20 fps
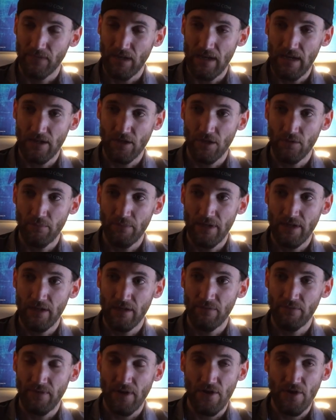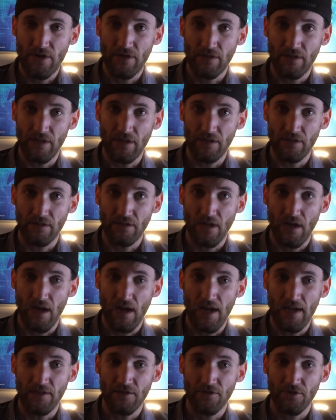It could mean various things.
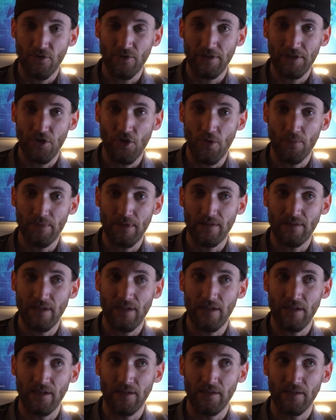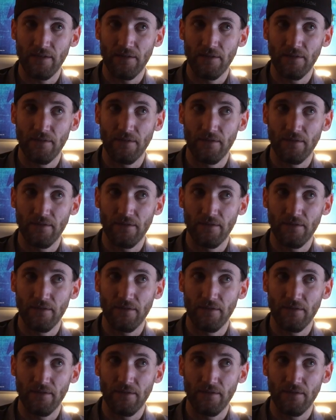I certainly hope that they